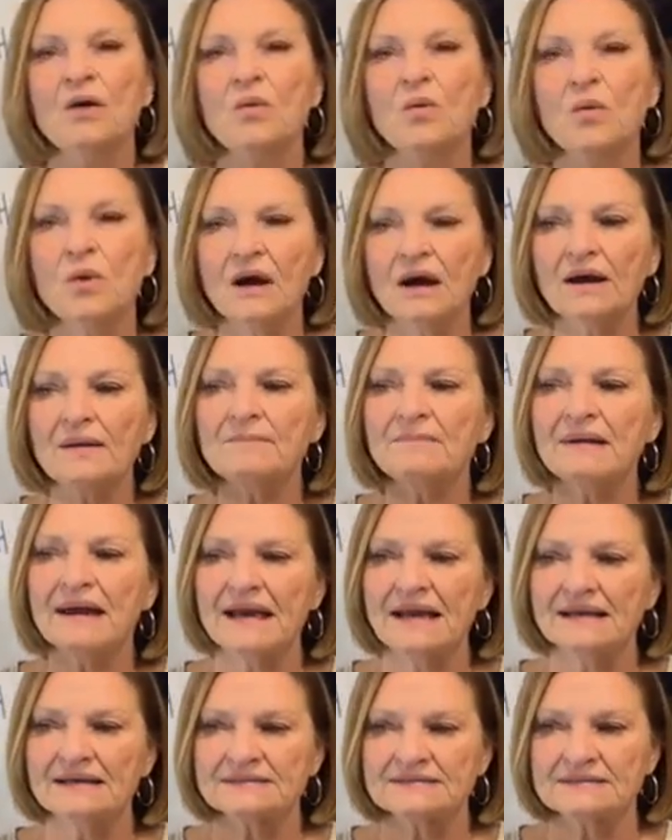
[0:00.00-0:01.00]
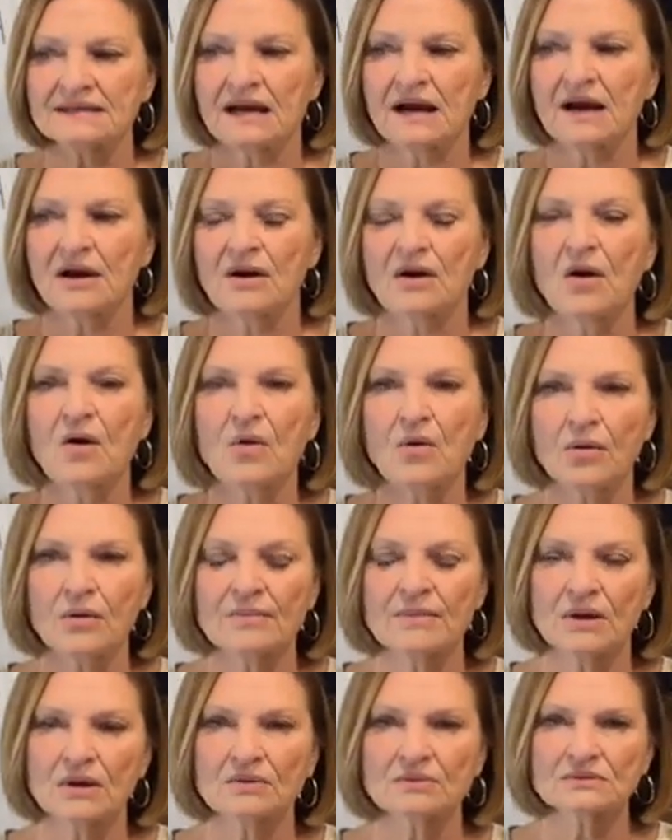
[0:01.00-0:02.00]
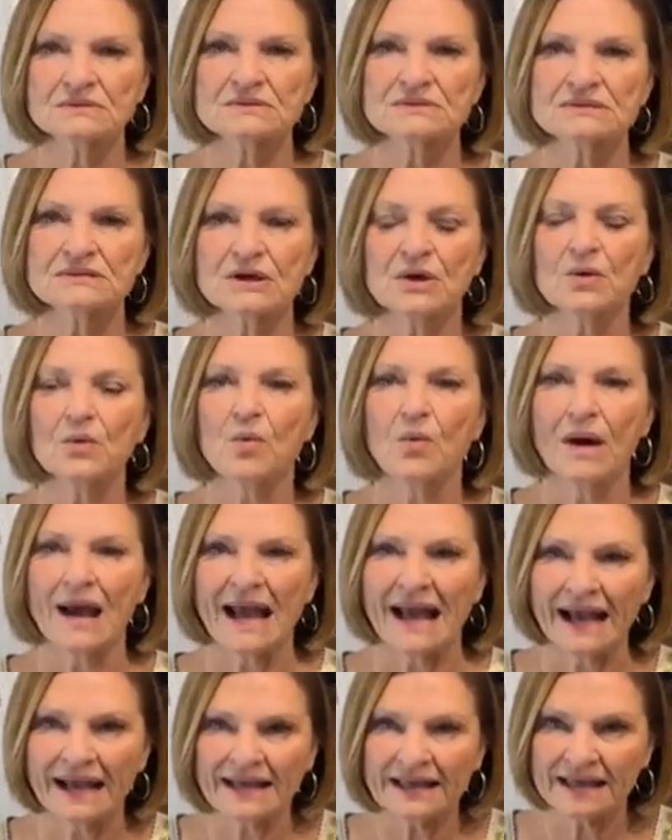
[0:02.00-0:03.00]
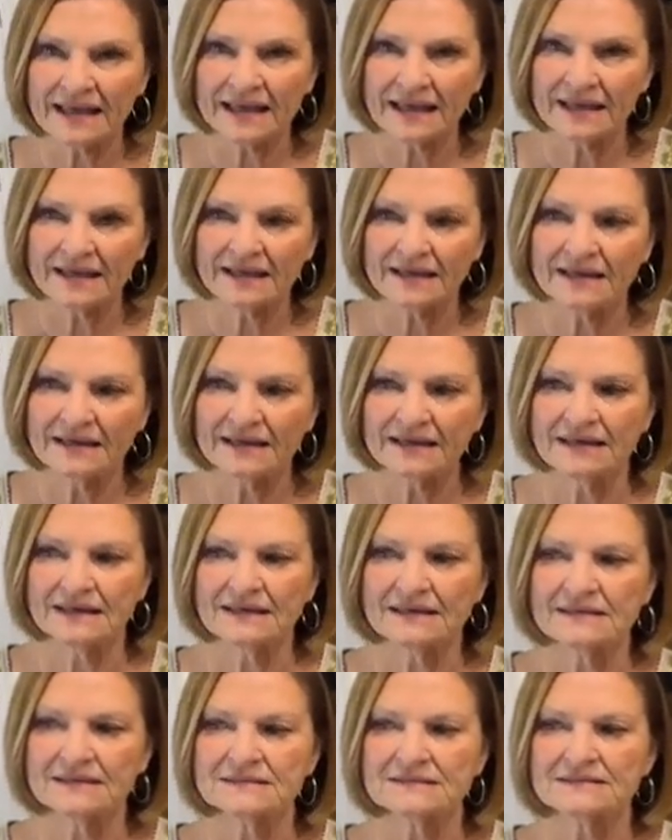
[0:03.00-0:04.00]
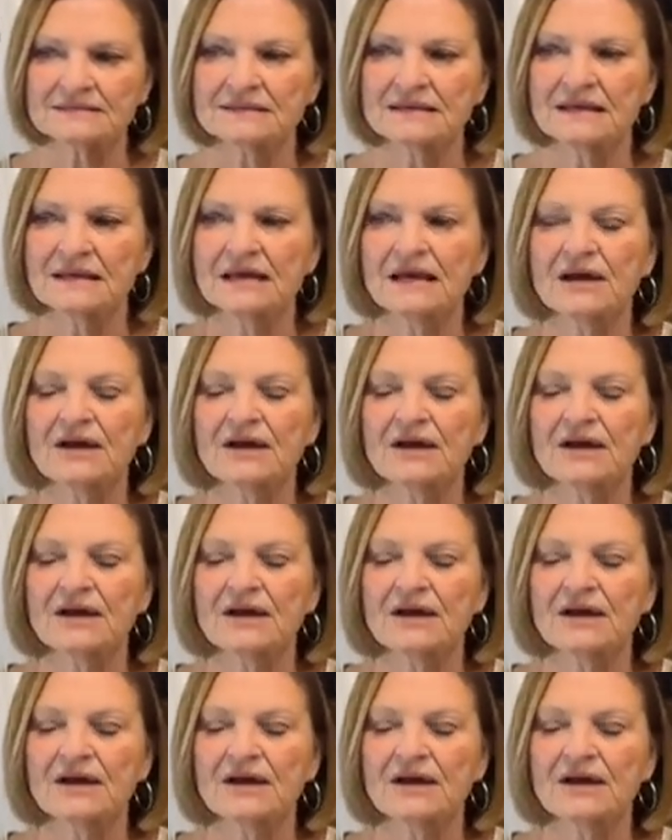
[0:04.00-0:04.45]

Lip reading: what makes our hormones so wacky is,